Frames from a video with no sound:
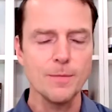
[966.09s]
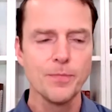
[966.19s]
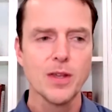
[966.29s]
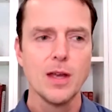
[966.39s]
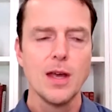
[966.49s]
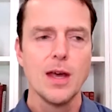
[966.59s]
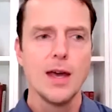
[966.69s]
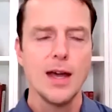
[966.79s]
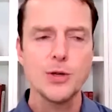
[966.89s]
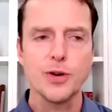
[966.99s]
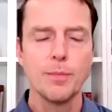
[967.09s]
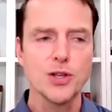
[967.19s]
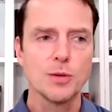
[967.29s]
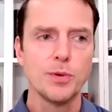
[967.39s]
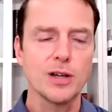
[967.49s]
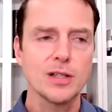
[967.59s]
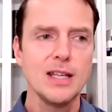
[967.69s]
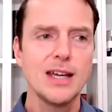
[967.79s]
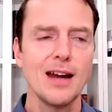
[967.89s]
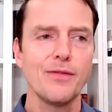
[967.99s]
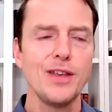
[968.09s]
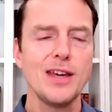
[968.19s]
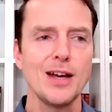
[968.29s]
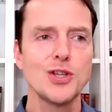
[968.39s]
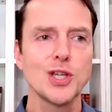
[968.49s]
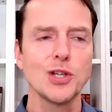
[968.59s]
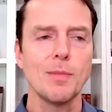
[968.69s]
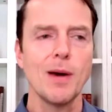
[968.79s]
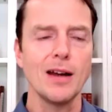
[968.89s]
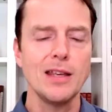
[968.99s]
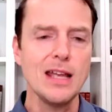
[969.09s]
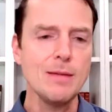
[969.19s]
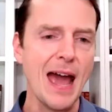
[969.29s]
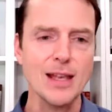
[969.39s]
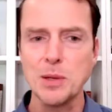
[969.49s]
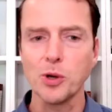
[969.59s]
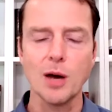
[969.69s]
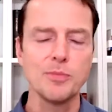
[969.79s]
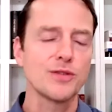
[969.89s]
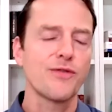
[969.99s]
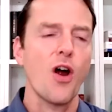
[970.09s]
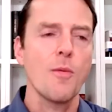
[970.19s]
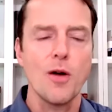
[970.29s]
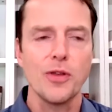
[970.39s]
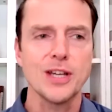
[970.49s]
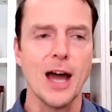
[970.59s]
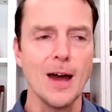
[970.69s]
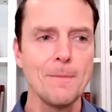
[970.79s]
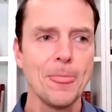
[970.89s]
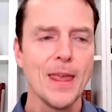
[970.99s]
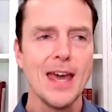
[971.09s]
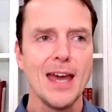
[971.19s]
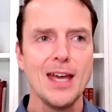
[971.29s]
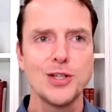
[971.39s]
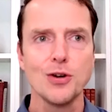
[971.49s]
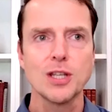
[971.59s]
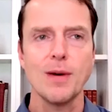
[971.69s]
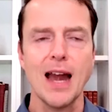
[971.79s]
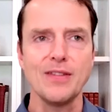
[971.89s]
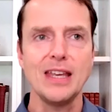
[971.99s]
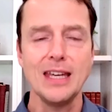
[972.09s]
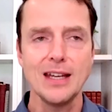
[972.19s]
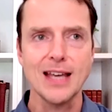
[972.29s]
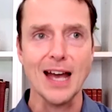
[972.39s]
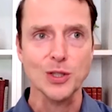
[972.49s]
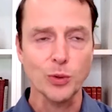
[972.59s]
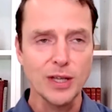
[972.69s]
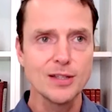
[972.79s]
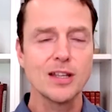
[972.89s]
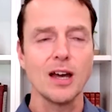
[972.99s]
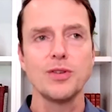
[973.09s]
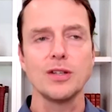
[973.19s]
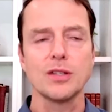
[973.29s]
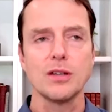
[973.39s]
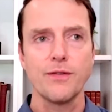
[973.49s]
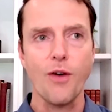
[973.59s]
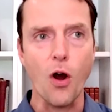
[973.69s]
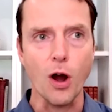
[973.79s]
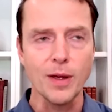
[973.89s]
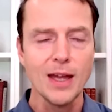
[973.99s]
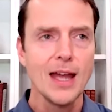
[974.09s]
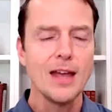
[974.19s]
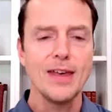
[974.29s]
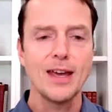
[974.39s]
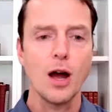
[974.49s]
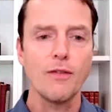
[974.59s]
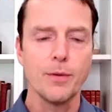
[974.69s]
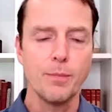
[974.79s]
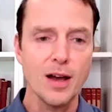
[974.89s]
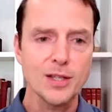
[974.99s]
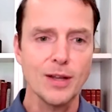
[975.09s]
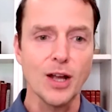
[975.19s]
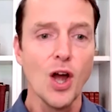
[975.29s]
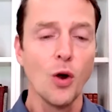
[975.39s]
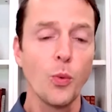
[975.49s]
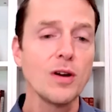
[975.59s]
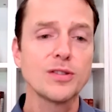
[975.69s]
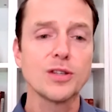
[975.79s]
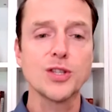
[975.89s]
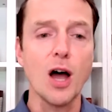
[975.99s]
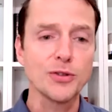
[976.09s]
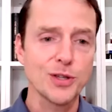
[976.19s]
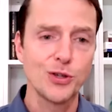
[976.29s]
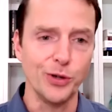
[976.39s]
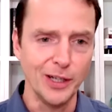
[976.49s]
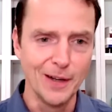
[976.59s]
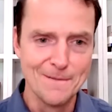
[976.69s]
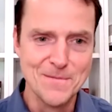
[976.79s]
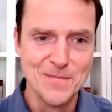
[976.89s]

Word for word: And he's written a bunch of books, and he kind of he kind of jokes about he has people come to his farm all the time. He jokes about having kids, high school kids, come to his farm. They get off the bus and like, where's the salsa tree?